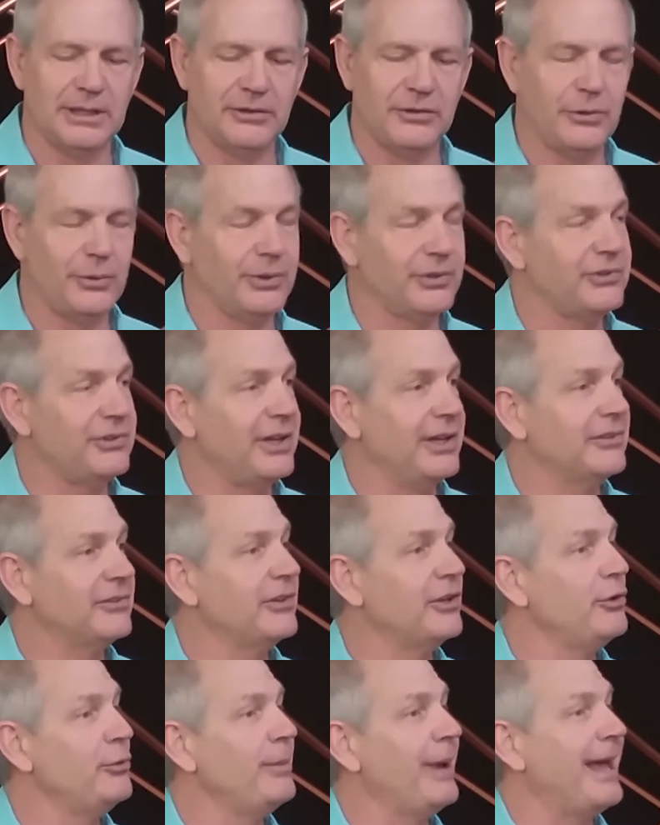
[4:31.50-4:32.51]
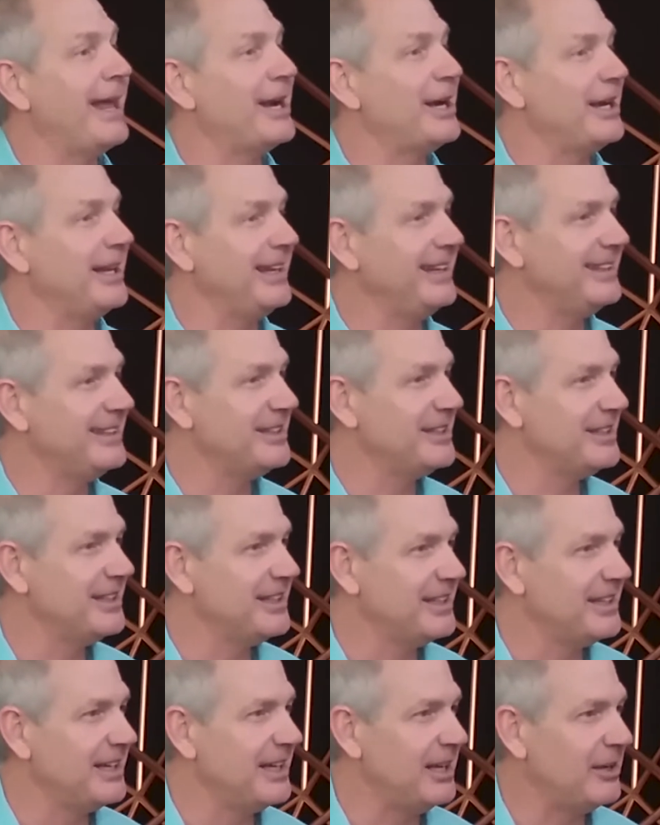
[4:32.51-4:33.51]
to assist humanity
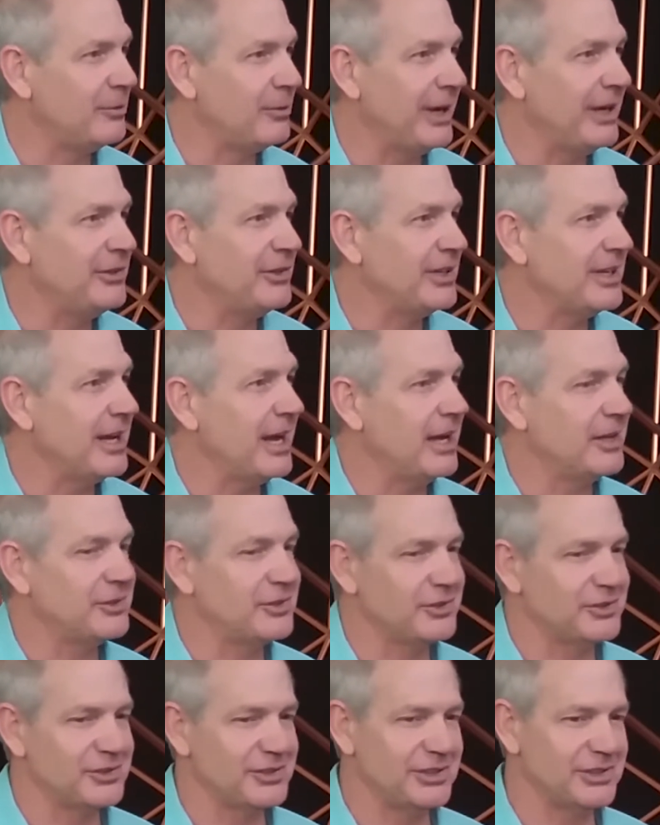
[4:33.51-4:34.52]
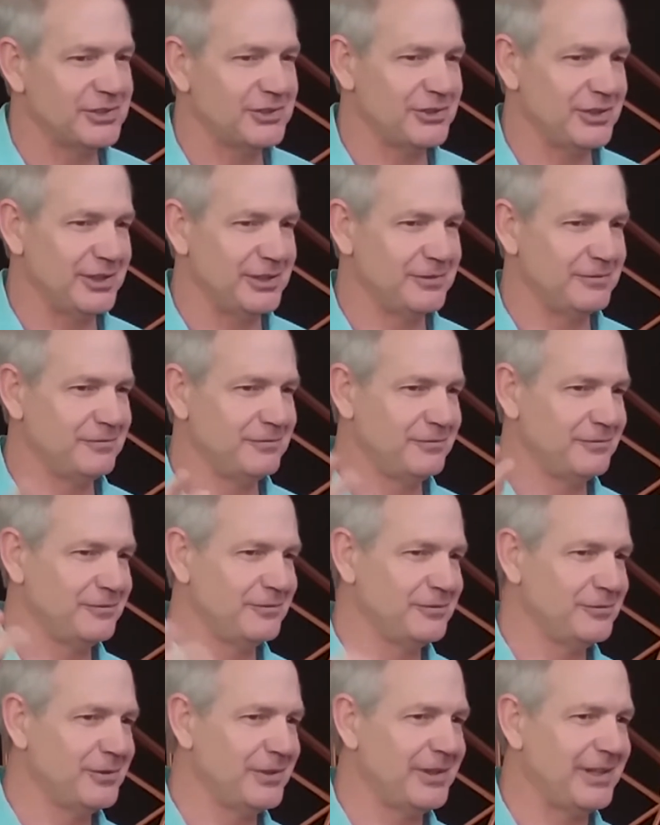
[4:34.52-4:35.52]
in raising consciousness and
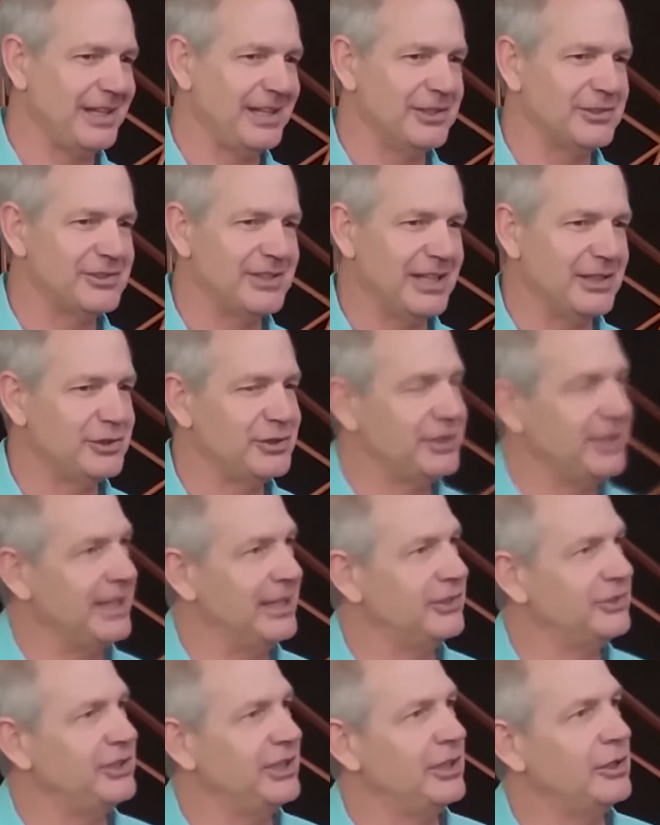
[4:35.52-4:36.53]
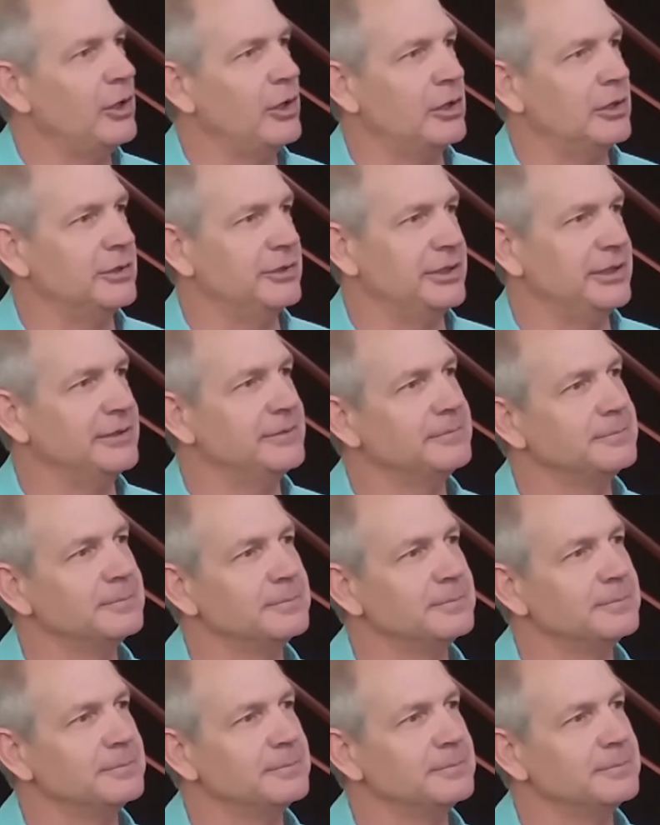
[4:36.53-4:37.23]
with the ascension, as she called it.